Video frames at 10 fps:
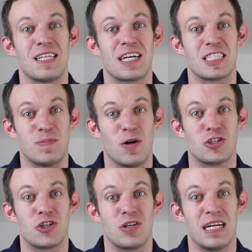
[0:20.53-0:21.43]
the
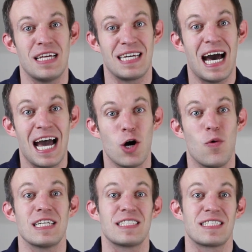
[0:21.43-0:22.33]
exposure in the
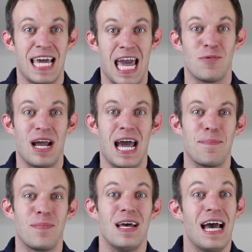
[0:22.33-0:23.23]
iOS camera
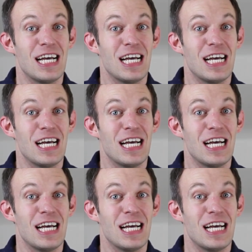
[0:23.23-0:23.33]
app,